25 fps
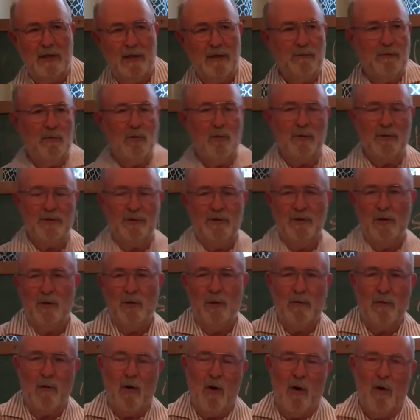And of course, you
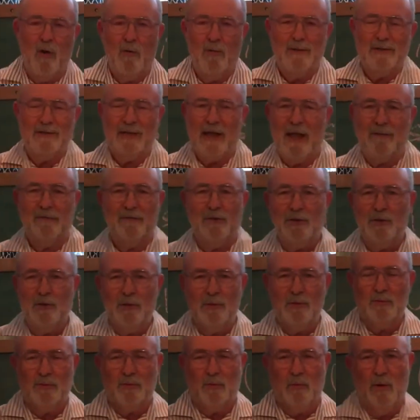don't always have to
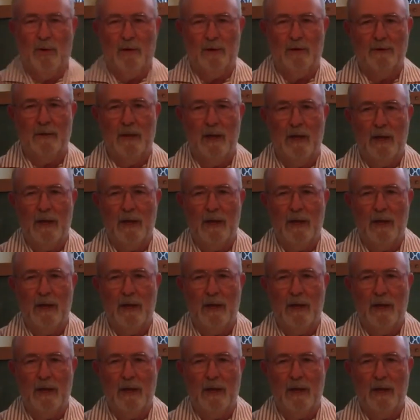use one.